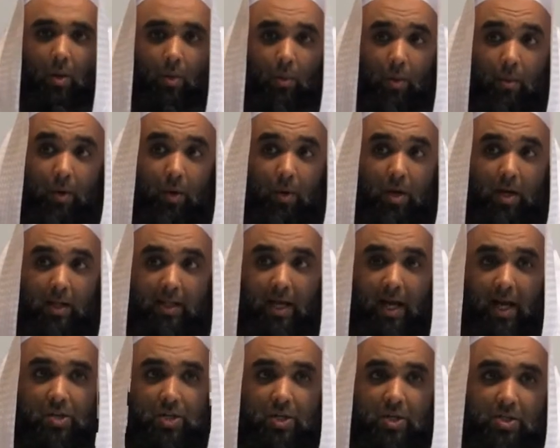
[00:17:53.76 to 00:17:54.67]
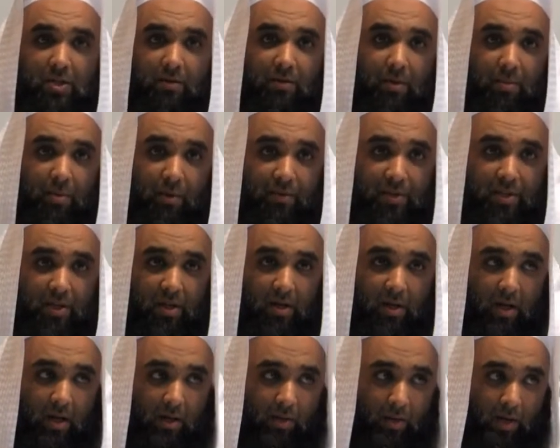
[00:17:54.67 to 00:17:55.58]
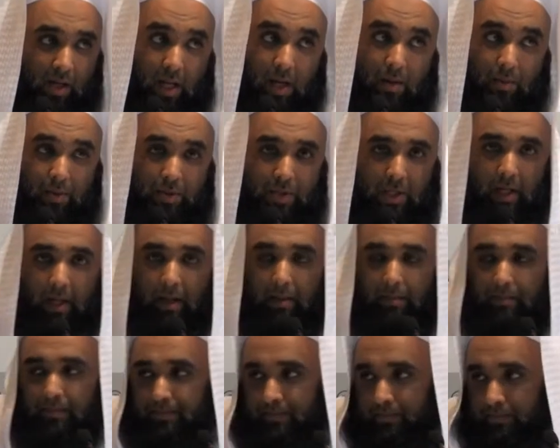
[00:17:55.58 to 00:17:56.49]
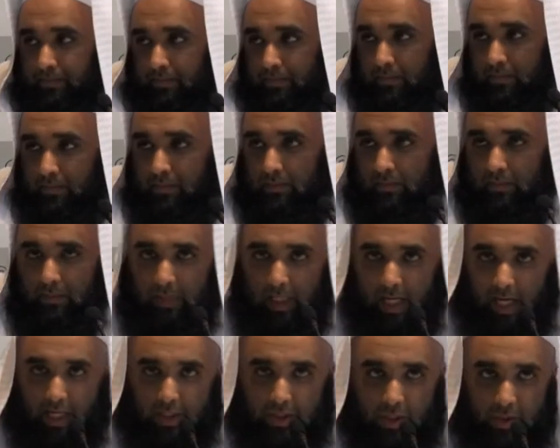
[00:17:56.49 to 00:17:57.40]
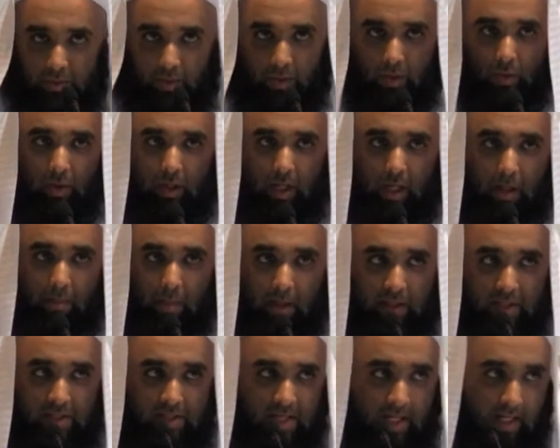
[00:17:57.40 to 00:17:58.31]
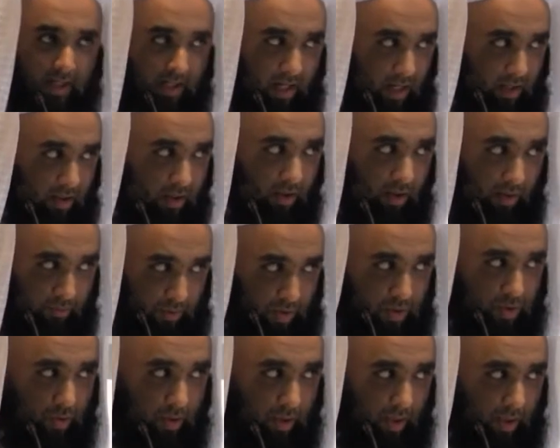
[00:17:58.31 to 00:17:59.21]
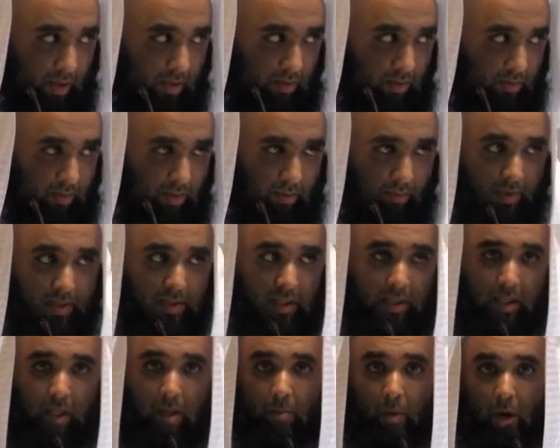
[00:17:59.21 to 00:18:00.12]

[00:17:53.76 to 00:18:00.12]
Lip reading: When we look at the actions of the Prophet sallallahu alaihi wasallam, the actions, we're talking about the second category of the sunnah. We said that the